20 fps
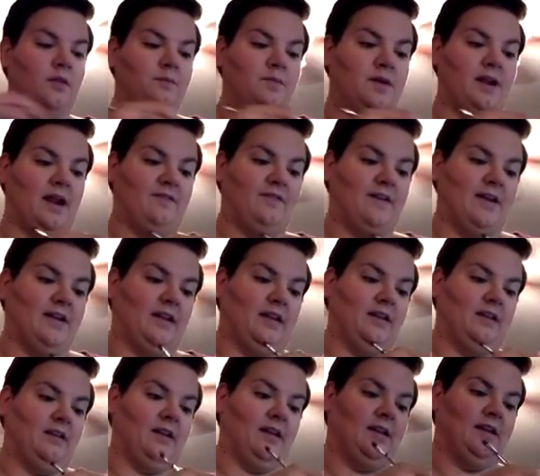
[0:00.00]
But I find
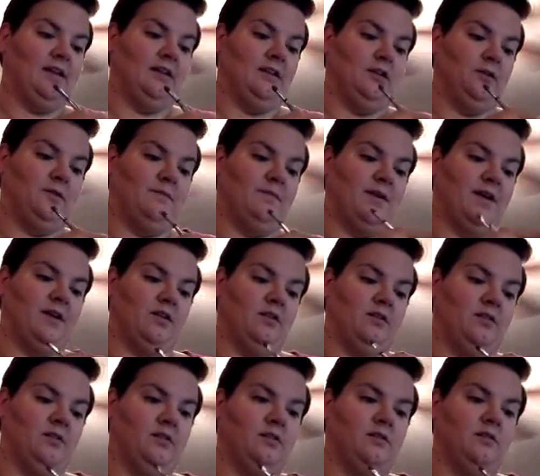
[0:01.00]
that I can get a little bit better
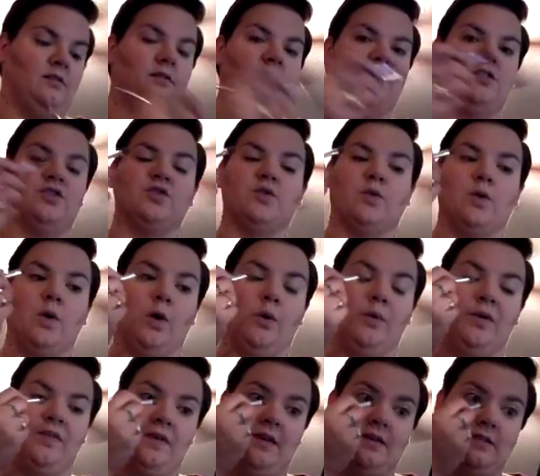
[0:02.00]
control
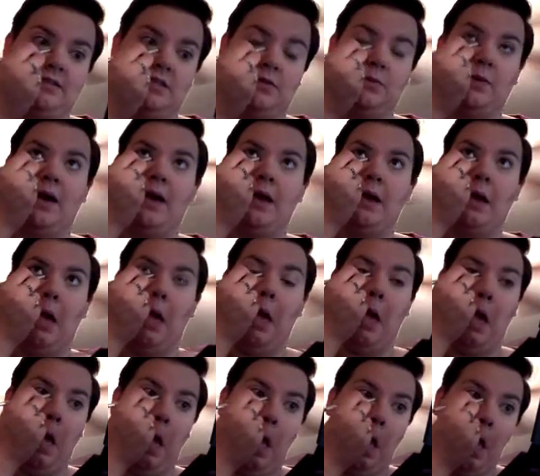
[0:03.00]
with this way.
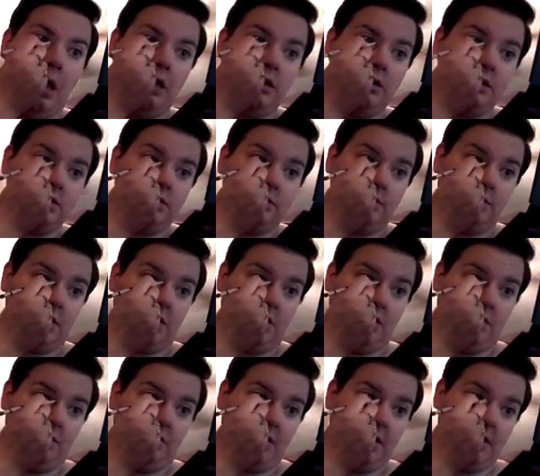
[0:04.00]
So I'm going to
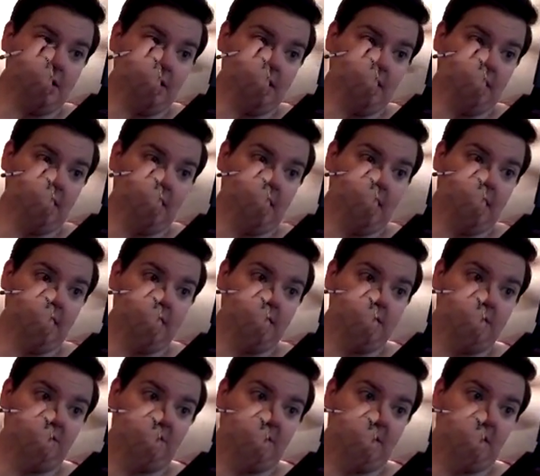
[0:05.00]
go right down the
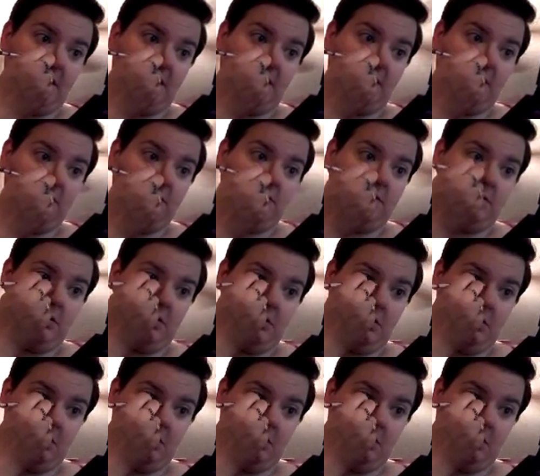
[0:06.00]
edge of my nose.